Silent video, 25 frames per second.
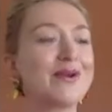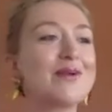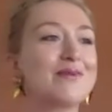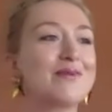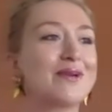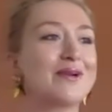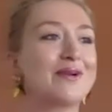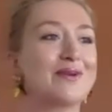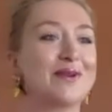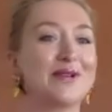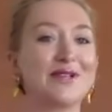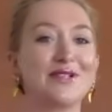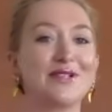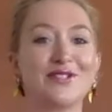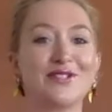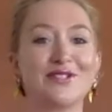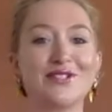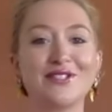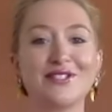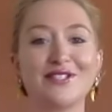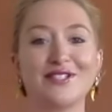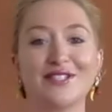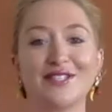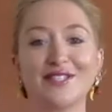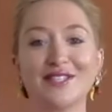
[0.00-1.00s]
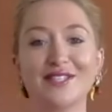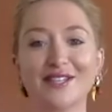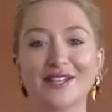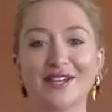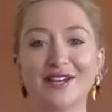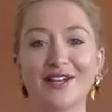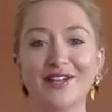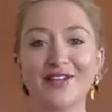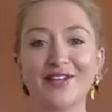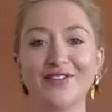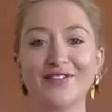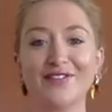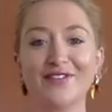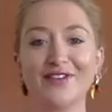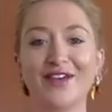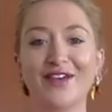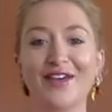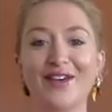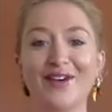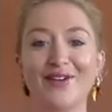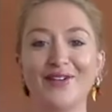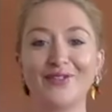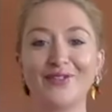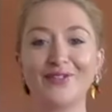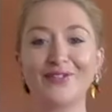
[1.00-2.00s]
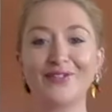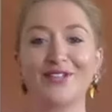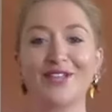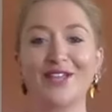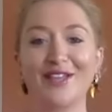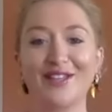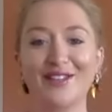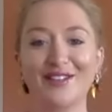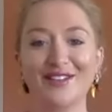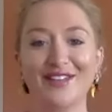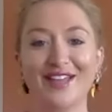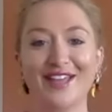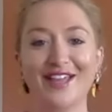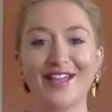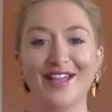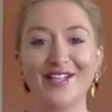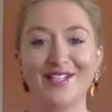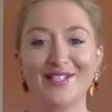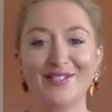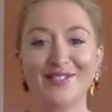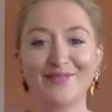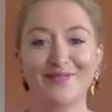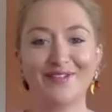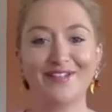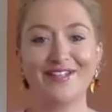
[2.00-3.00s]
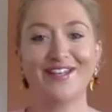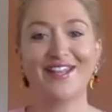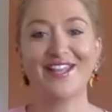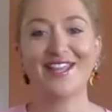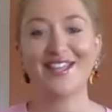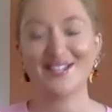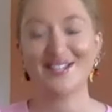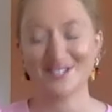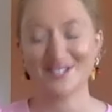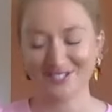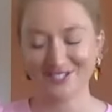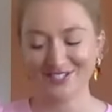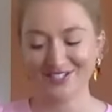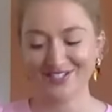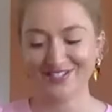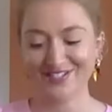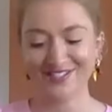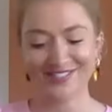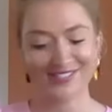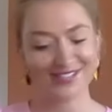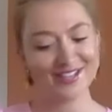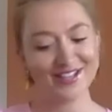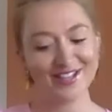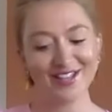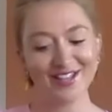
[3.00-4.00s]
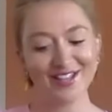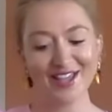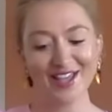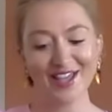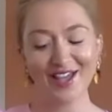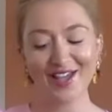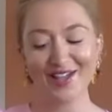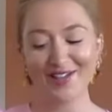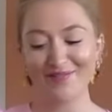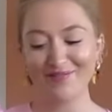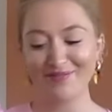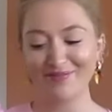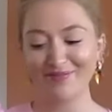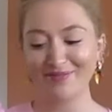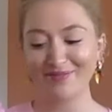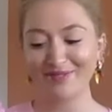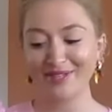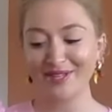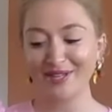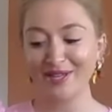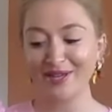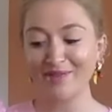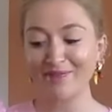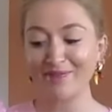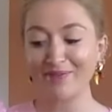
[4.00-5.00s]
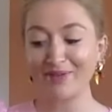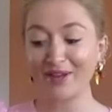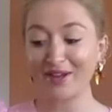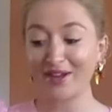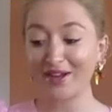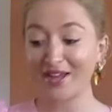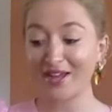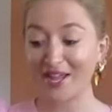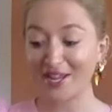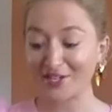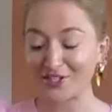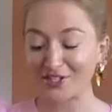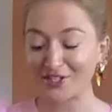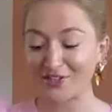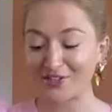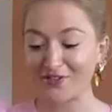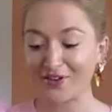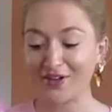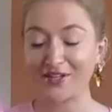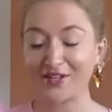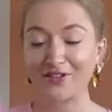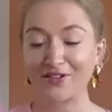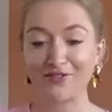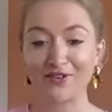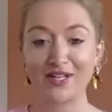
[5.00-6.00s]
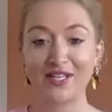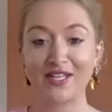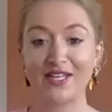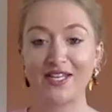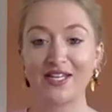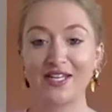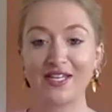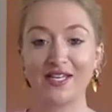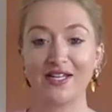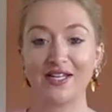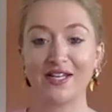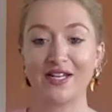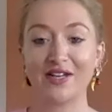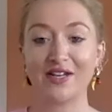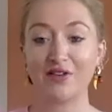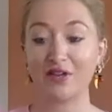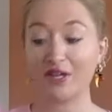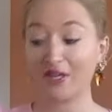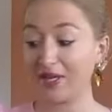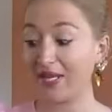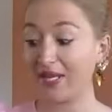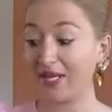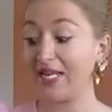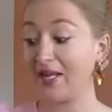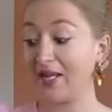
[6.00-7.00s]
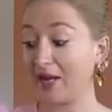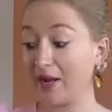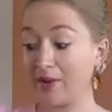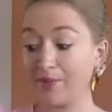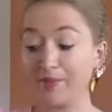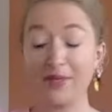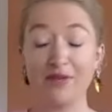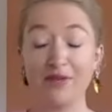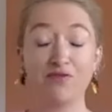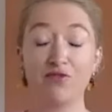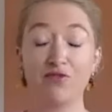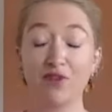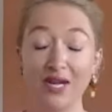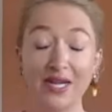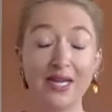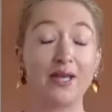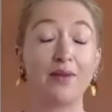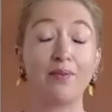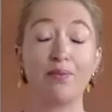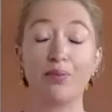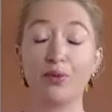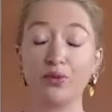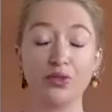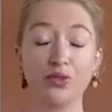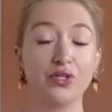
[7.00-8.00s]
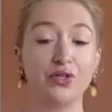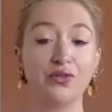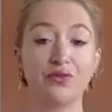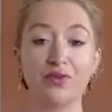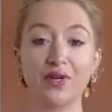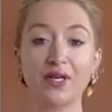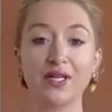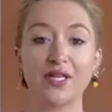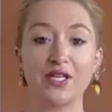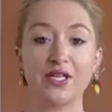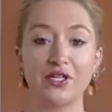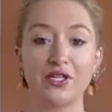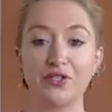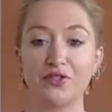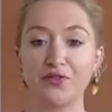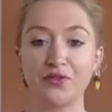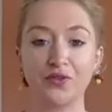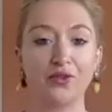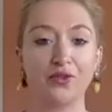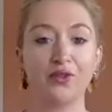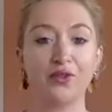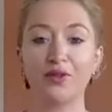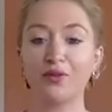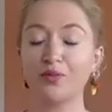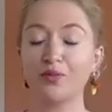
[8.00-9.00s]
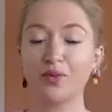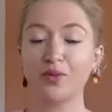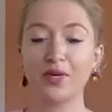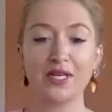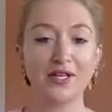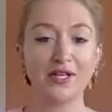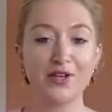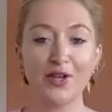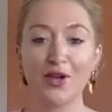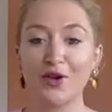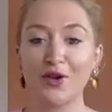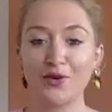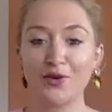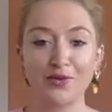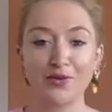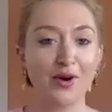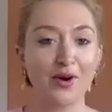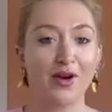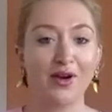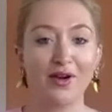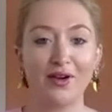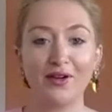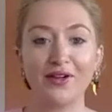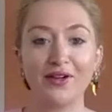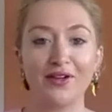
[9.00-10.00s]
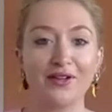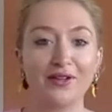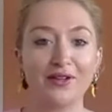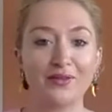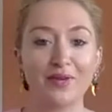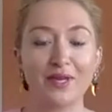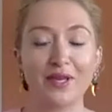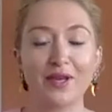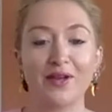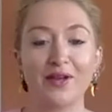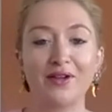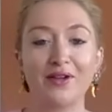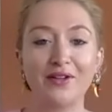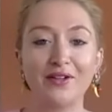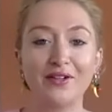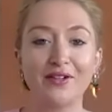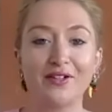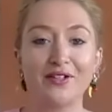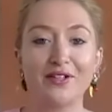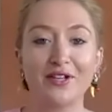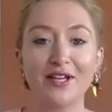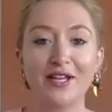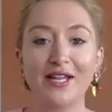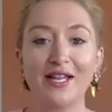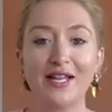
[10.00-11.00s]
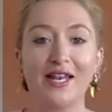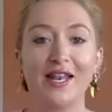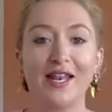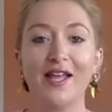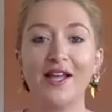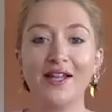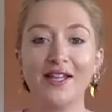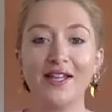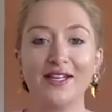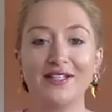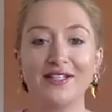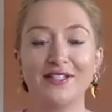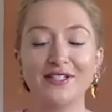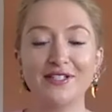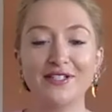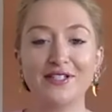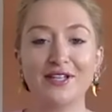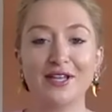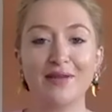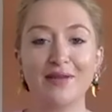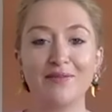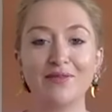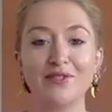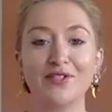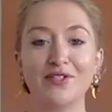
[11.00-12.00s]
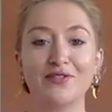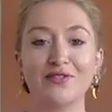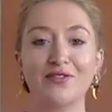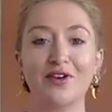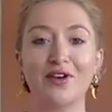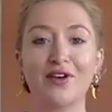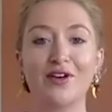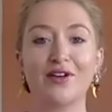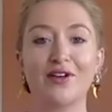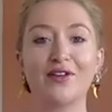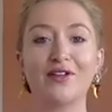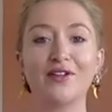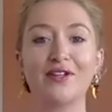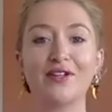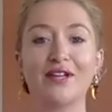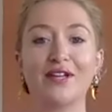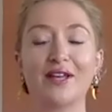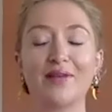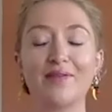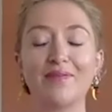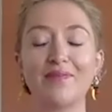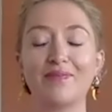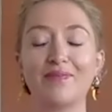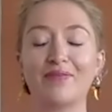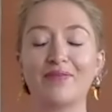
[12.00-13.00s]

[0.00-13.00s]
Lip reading: probing questions and the kind of alternate explanations. But I actually find it really important, really useful. We are aligned in terms of our